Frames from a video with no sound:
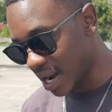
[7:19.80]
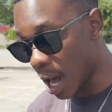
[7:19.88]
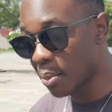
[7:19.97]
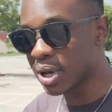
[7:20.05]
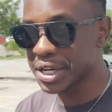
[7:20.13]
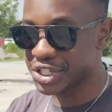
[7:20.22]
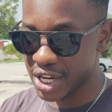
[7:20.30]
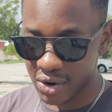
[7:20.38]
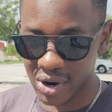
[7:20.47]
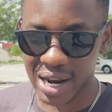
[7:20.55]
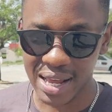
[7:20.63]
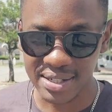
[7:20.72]
Now I'm going to
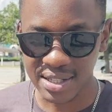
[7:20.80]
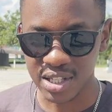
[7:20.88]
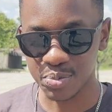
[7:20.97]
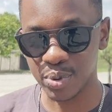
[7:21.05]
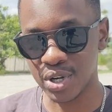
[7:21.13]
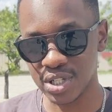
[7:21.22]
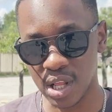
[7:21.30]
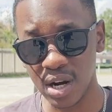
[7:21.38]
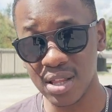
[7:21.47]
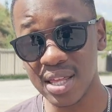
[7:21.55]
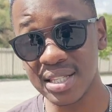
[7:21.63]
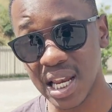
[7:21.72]
generalize this because a lot
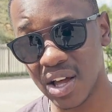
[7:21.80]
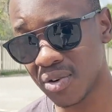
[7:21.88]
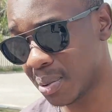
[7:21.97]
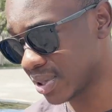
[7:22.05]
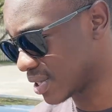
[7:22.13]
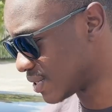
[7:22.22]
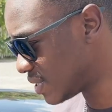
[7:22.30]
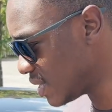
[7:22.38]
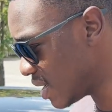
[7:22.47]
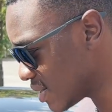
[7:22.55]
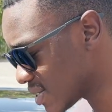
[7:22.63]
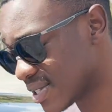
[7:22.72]
of things I love about the
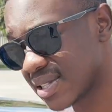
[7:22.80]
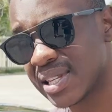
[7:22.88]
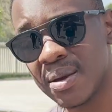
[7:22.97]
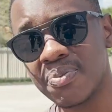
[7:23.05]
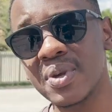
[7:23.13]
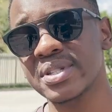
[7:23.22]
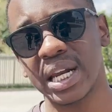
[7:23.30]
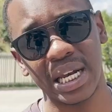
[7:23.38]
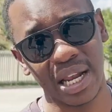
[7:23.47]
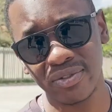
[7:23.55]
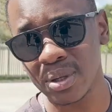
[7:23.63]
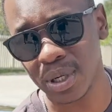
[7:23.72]
CS is the same things that I
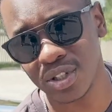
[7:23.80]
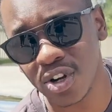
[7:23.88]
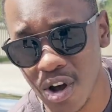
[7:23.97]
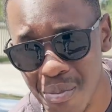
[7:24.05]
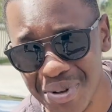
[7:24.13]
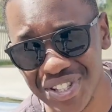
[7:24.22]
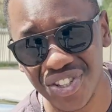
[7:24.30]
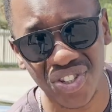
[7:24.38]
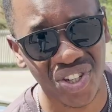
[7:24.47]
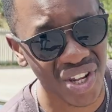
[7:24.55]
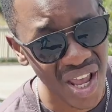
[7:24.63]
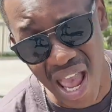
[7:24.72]
loved about the
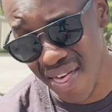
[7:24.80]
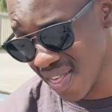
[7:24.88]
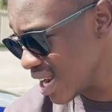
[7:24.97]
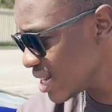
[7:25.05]
competition, and that